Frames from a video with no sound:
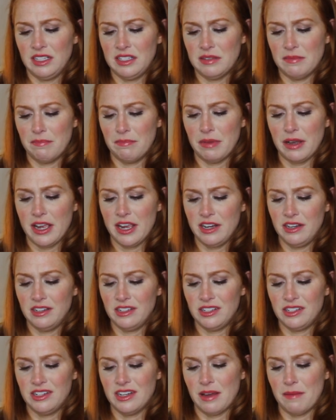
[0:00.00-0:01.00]

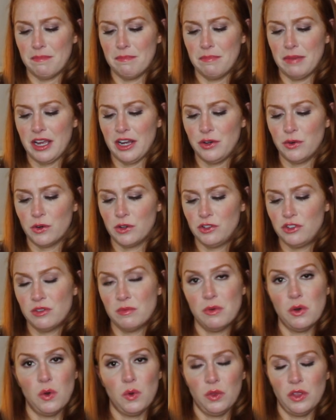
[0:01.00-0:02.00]
it's not by
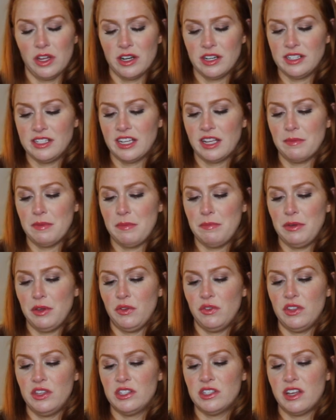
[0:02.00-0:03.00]
Nordstrom. Hold on a second, let me
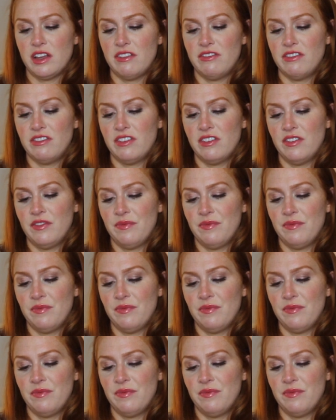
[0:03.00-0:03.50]
peel this off.